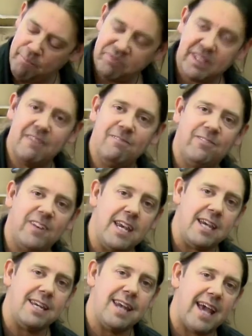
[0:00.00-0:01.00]

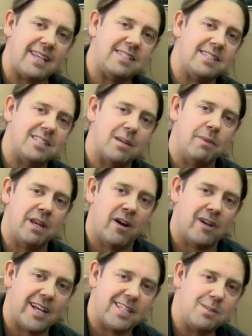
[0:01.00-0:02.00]
infinity neck system in
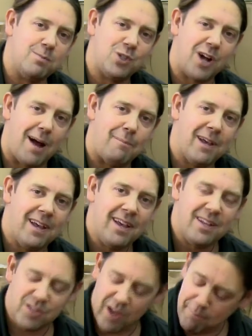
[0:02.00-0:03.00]
our custom shop.
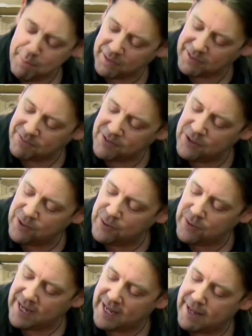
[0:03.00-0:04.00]
So I built a
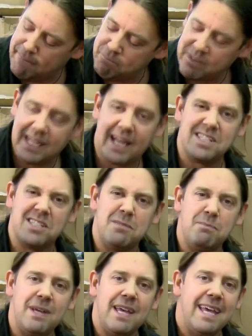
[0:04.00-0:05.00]
few
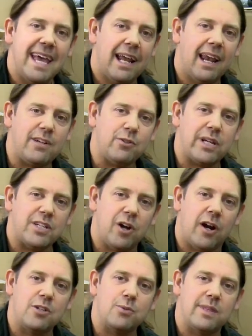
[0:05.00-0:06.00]
custom electric
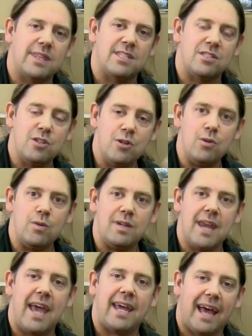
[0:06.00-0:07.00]
guitars with this new
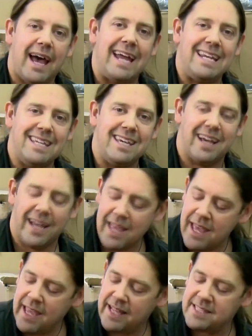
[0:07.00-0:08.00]
neck idea.
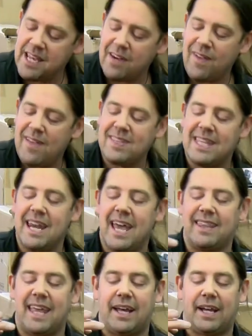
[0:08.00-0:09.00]
Instead of having the
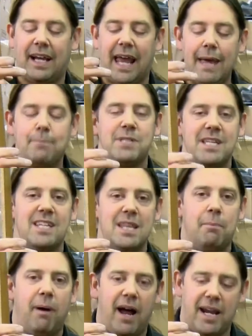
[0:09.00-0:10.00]
neck that clamps into
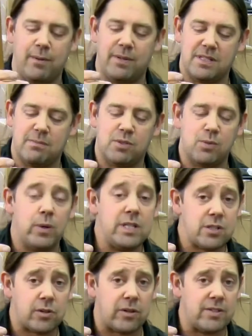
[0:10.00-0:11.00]
the body with some
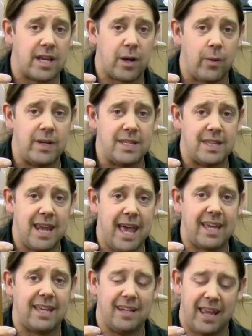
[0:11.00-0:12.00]
wood screws that go into the
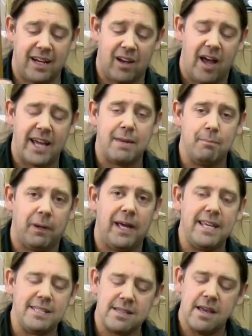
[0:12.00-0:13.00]
neck and lock in
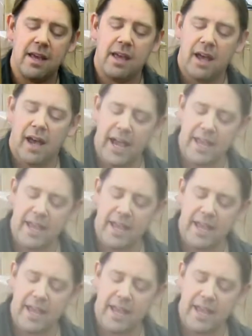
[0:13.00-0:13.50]
place, I